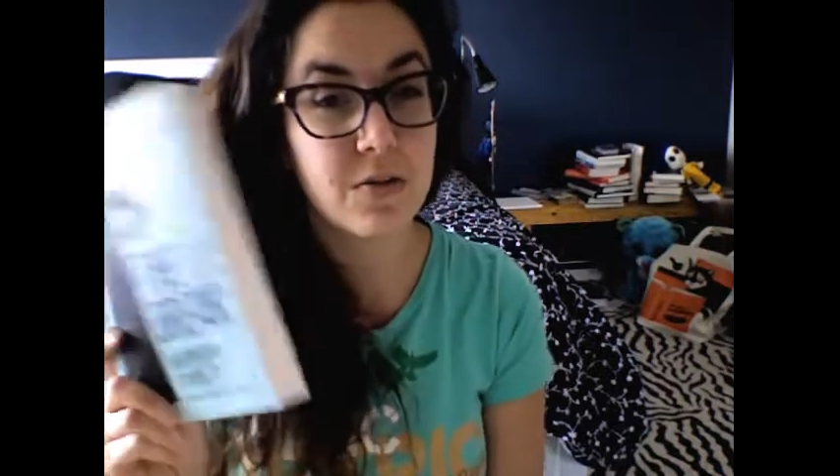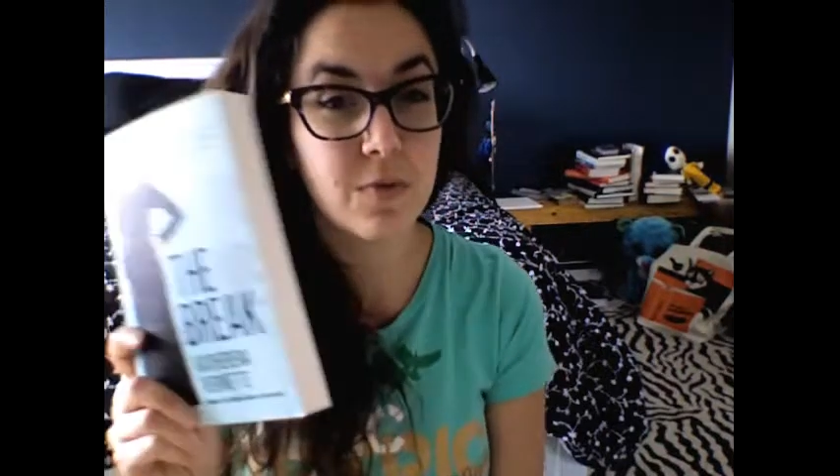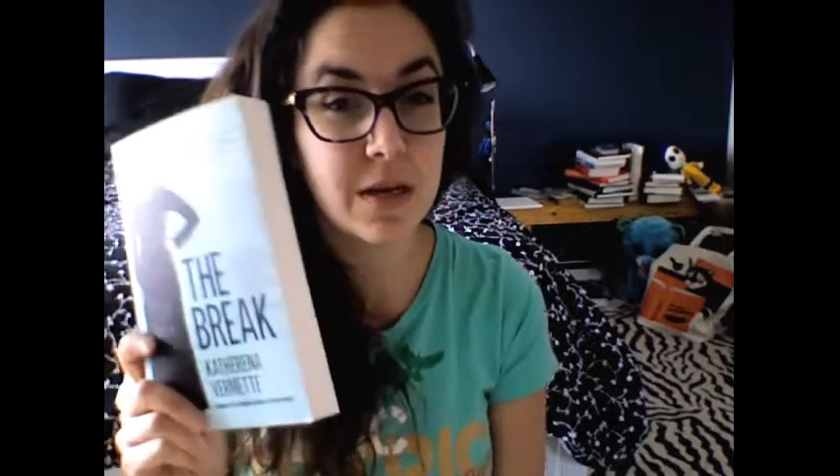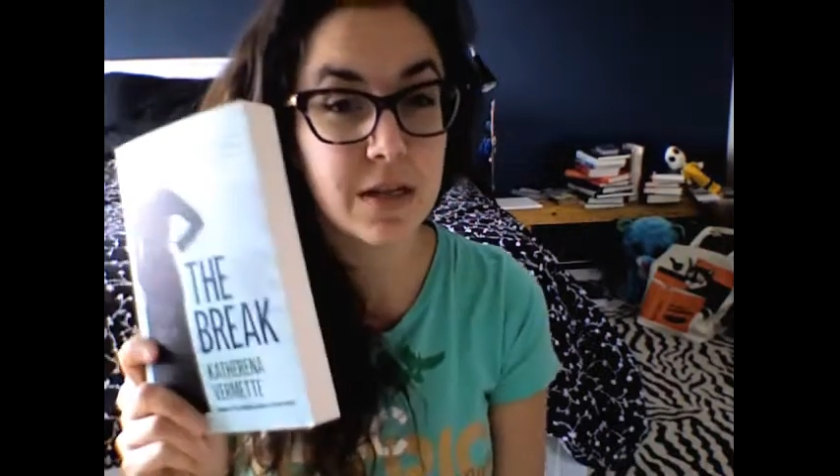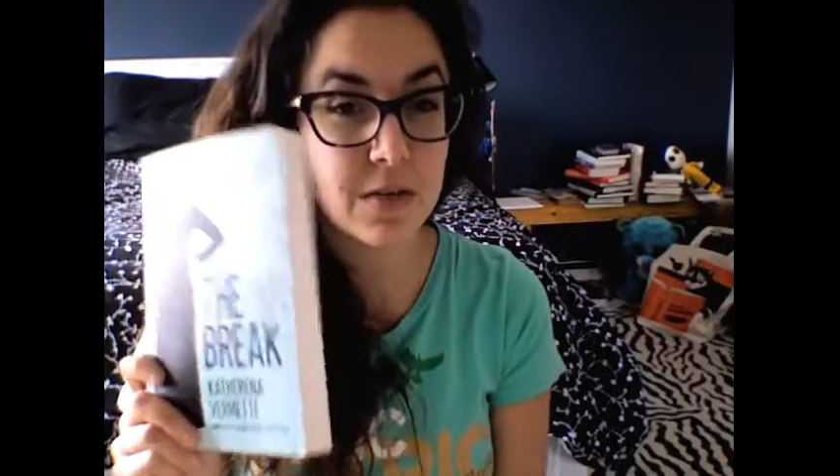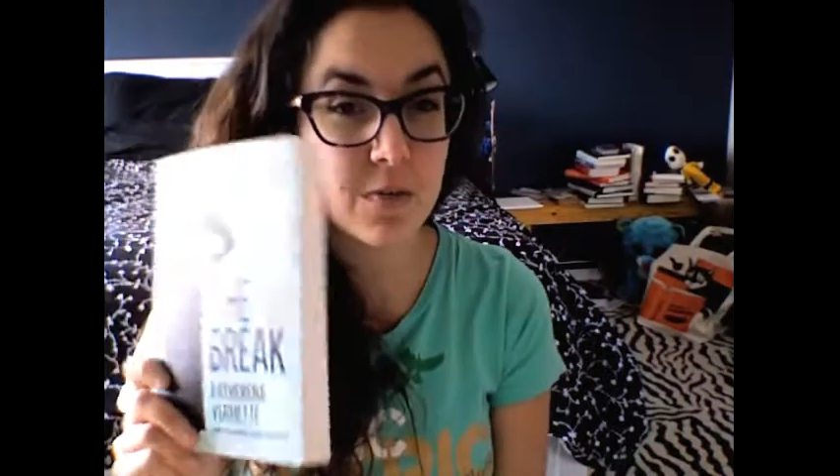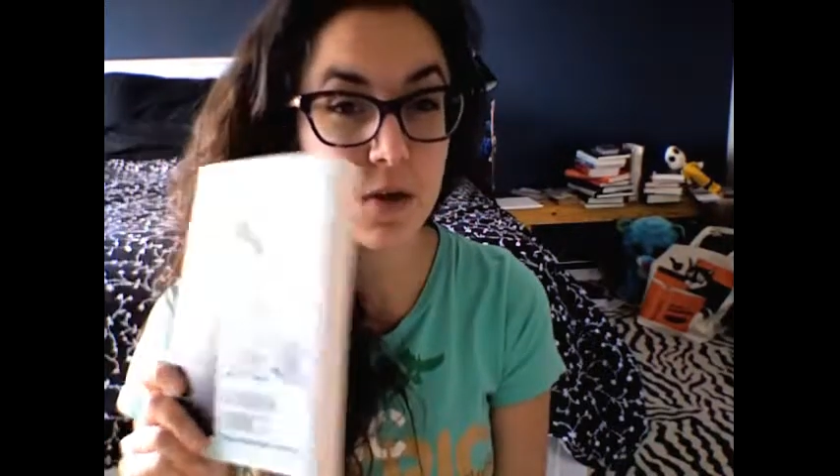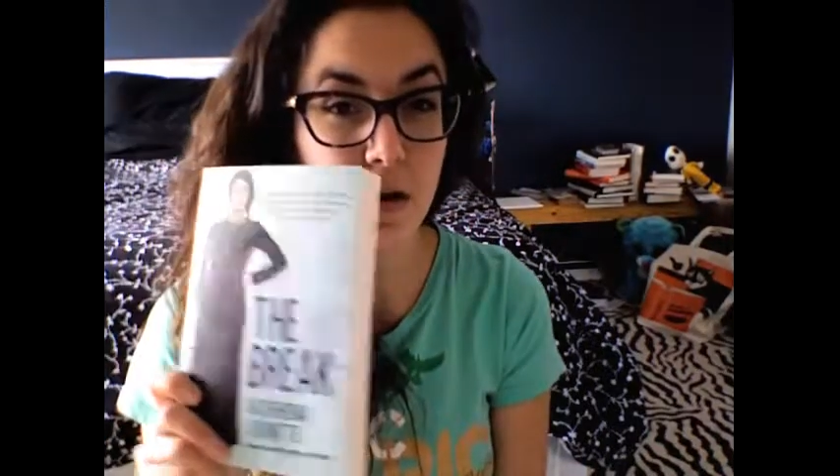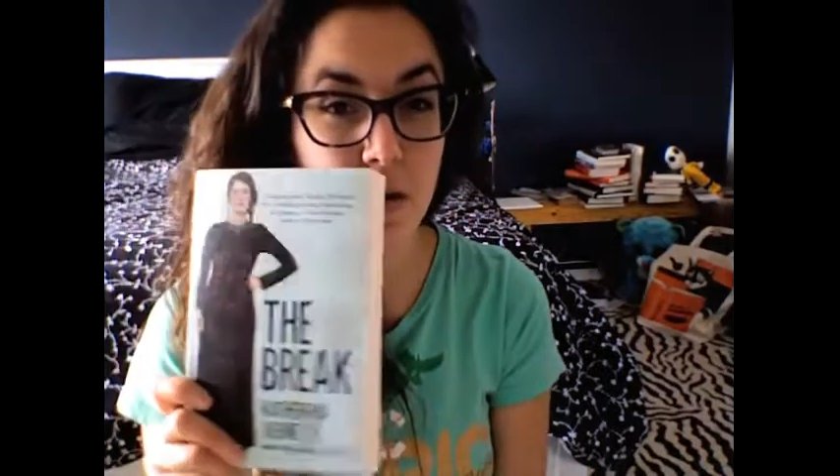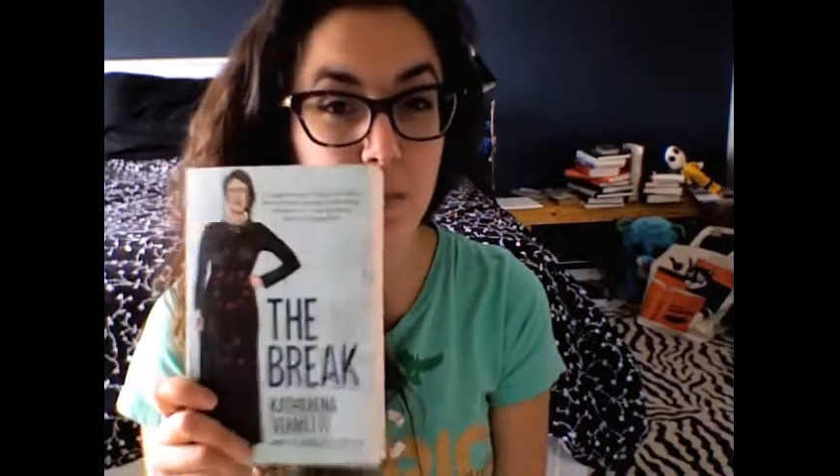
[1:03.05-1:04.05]
reading this
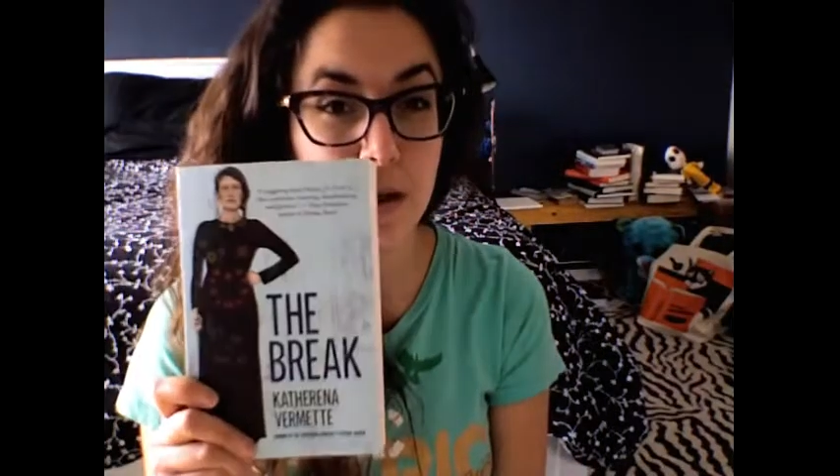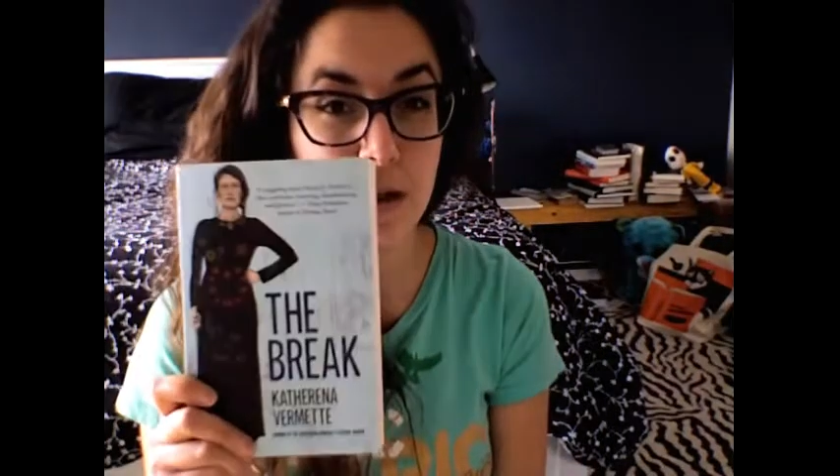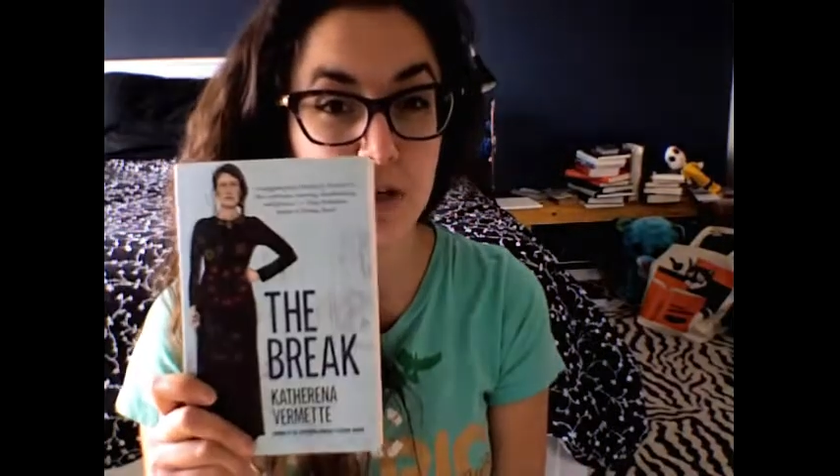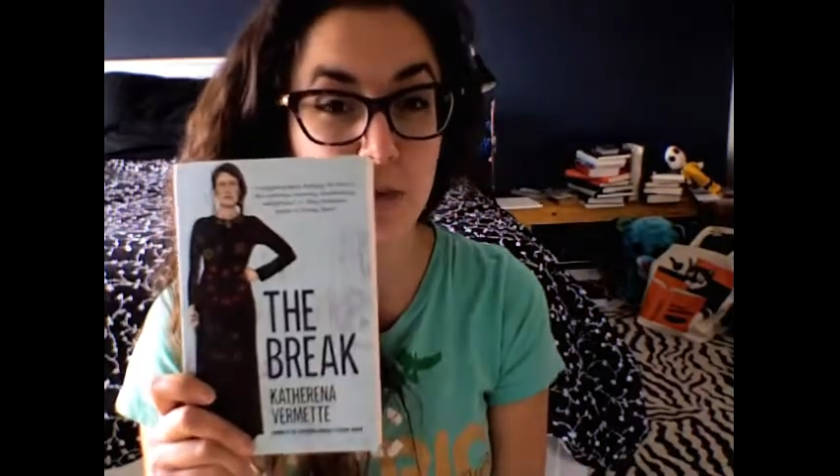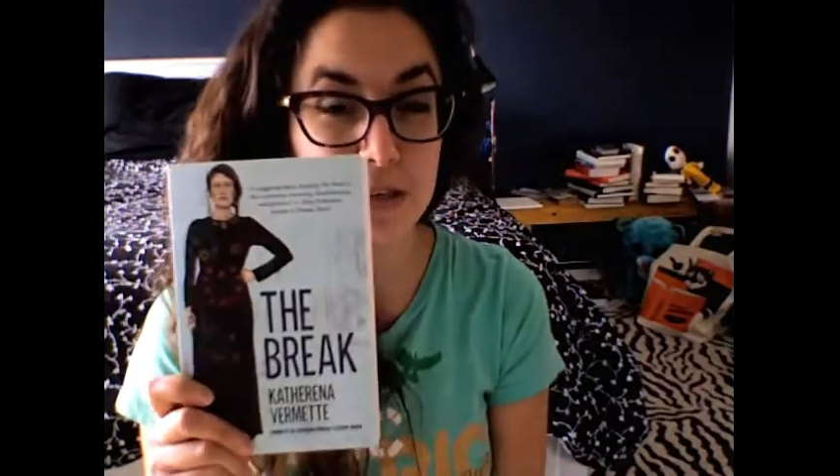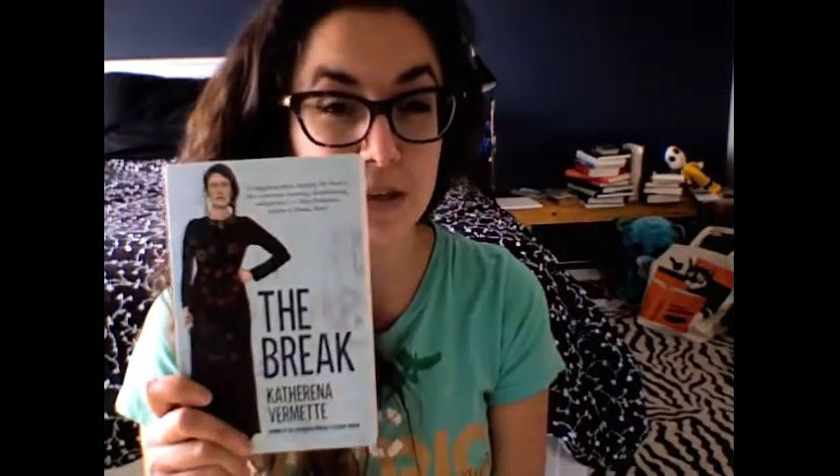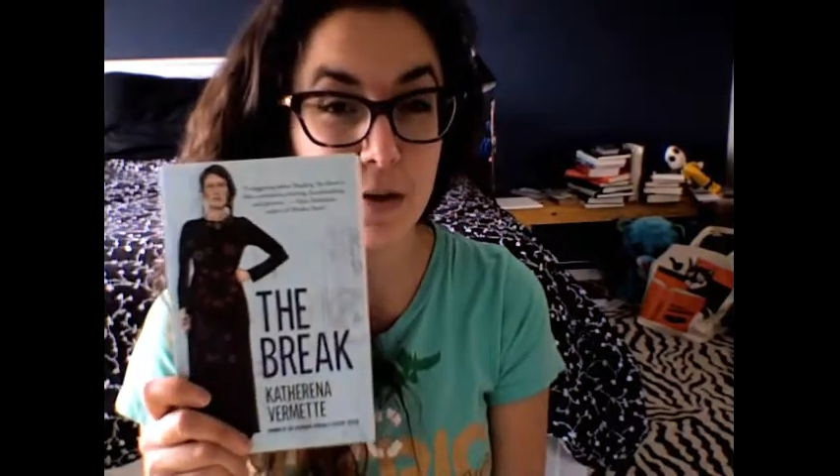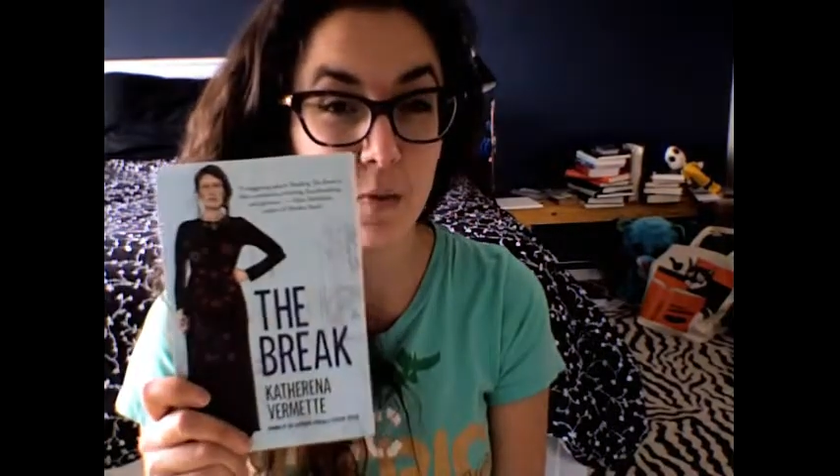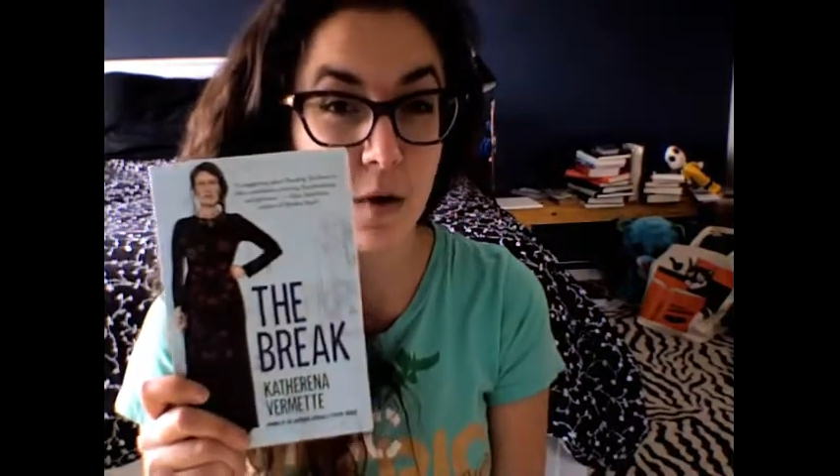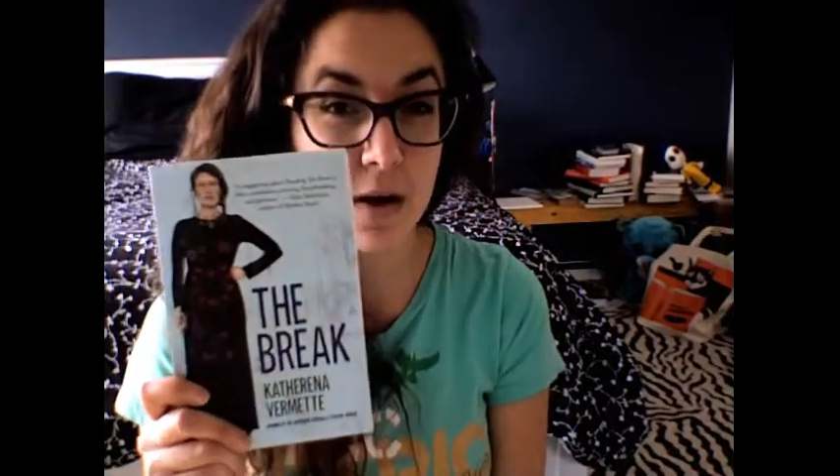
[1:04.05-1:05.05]
one on my lunch breaks
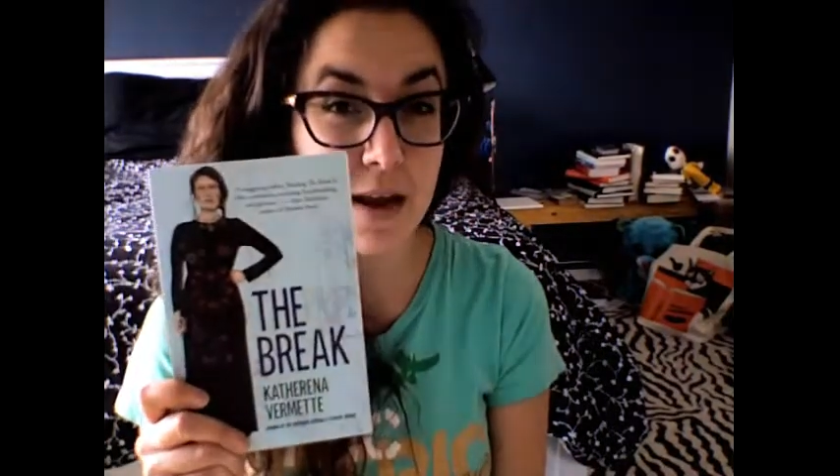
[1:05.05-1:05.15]
at work,